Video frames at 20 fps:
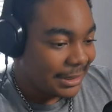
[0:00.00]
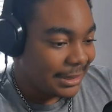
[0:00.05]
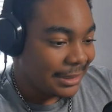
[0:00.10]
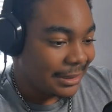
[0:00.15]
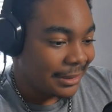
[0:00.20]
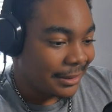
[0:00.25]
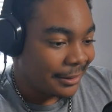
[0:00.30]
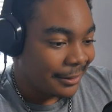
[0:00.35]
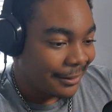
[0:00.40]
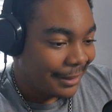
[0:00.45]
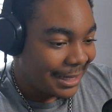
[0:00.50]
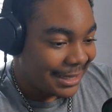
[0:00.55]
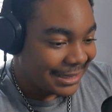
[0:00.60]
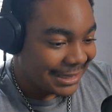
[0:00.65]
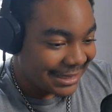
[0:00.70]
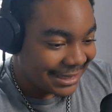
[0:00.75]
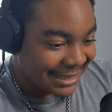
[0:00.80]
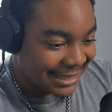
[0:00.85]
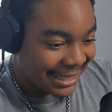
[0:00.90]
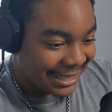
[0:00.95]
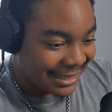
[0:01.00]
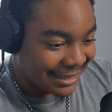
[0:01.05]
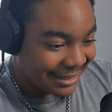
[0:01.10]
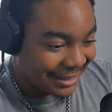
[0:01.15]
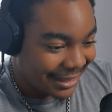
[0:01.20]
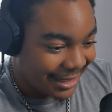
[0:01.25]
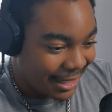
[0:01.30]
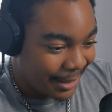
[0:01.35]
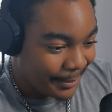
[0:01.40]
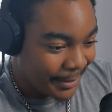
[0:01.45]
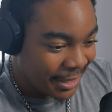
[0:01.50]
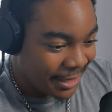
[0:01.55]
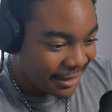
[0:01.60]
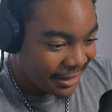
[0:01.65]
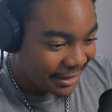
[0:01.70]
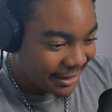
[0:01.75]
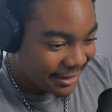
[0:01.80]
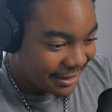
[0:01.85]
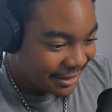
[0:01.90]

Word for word: Yo, I just got a comment.